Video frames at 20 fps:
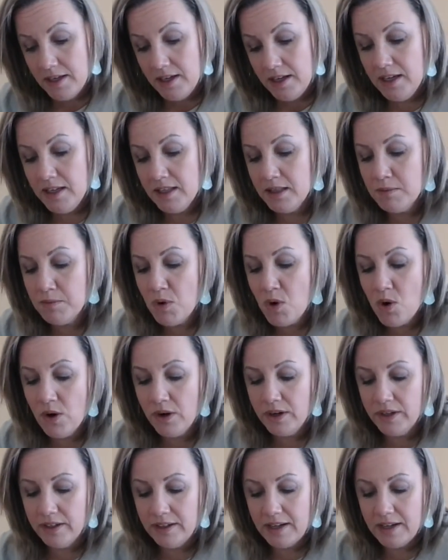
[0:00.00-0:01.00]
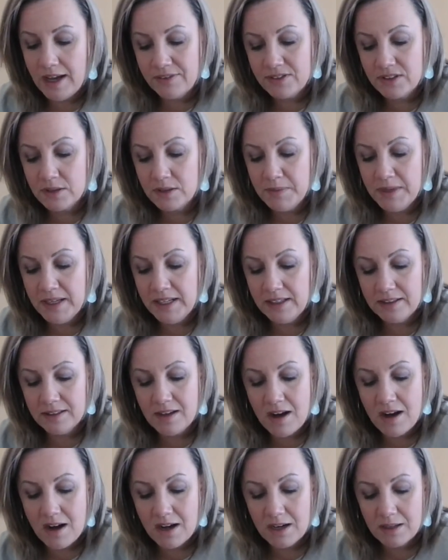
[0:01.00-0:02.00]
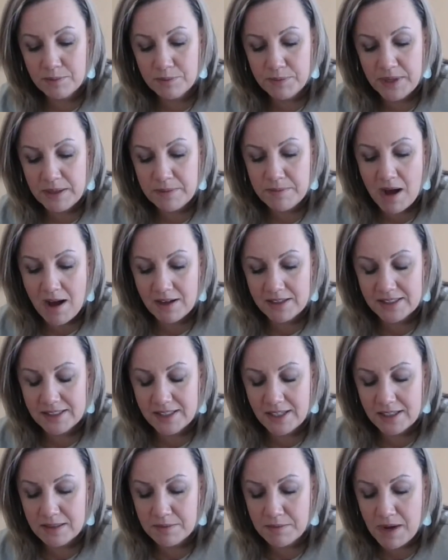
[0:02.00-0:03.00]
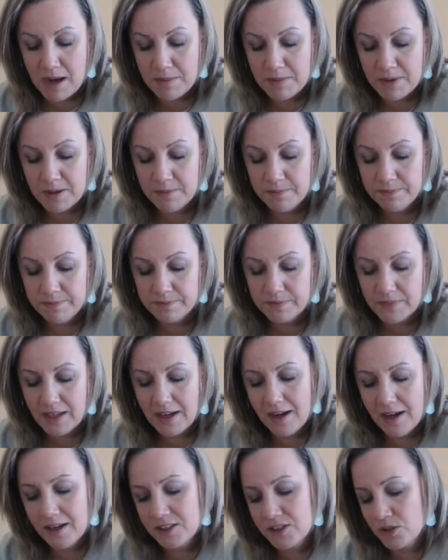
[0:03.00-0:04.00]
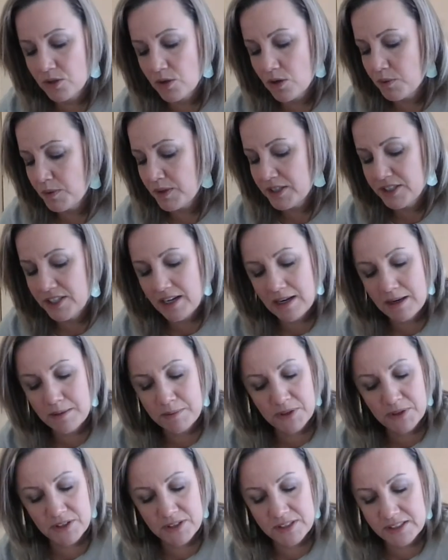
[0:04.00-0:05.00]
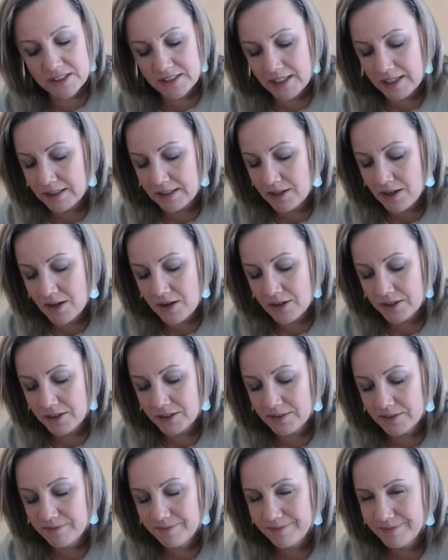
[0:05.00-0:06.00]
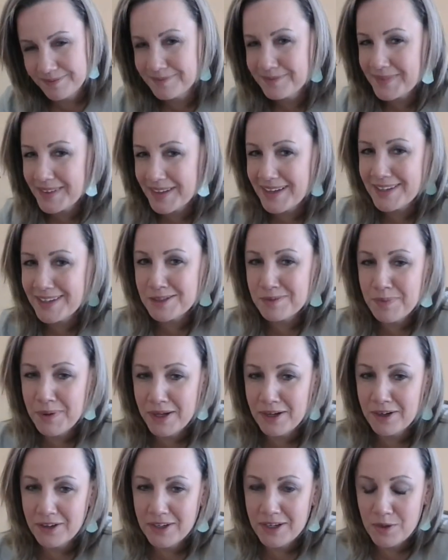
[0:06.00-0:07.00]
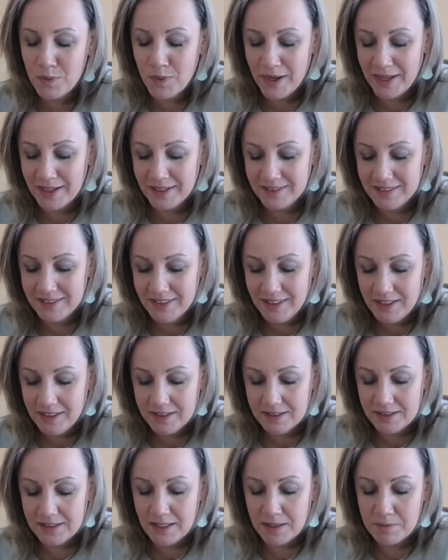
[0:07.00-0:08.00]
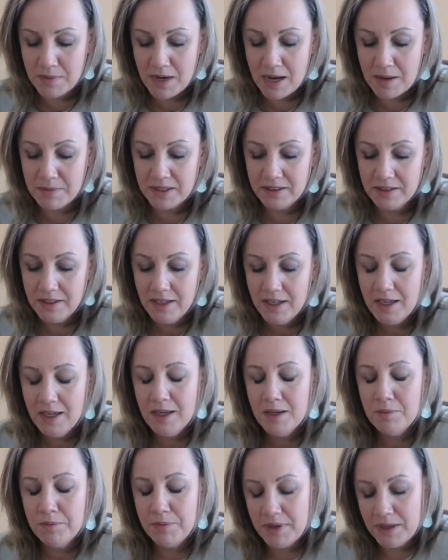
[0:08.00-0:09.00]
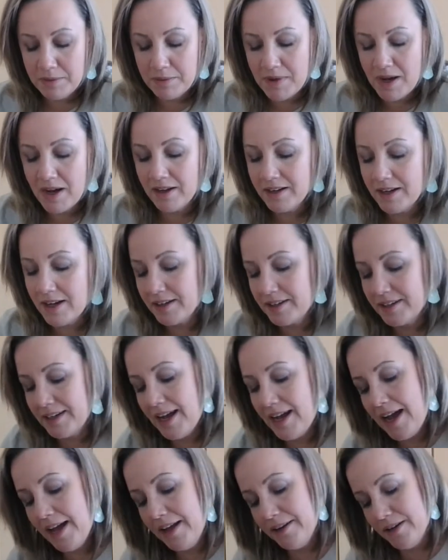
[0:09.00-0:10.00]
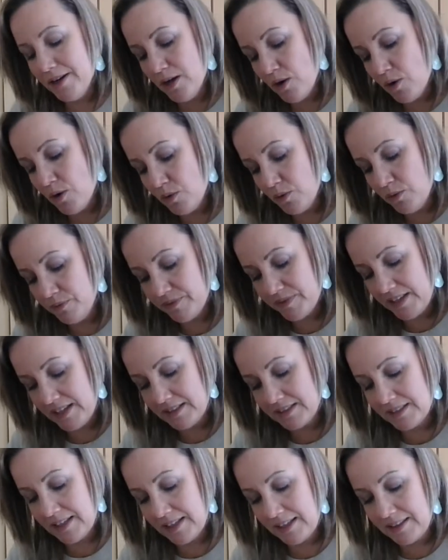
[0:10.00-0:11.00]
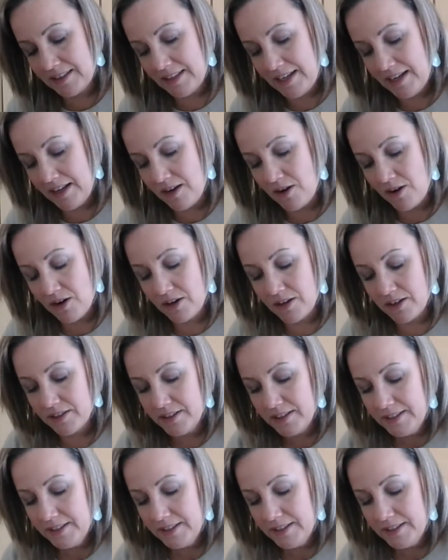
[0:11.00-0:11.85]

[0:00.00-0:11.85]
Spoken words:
In the morning, after the men had gone, Big Ma said to Mama, I sure wish Hammer could have stayed longer. It's better he went, said Mama. Big Ma nodded. I know, things like they are.